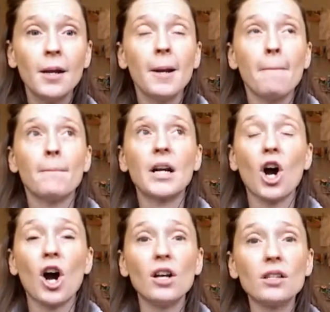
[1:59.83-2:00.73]
But
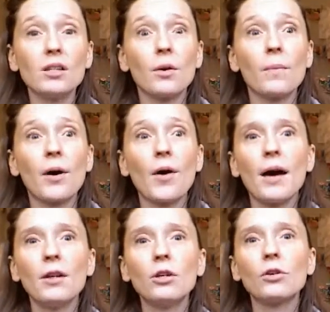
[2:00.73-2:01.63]
also about
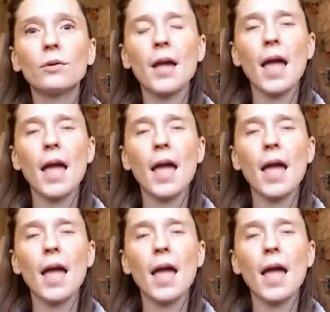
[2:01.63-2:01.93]
how do you create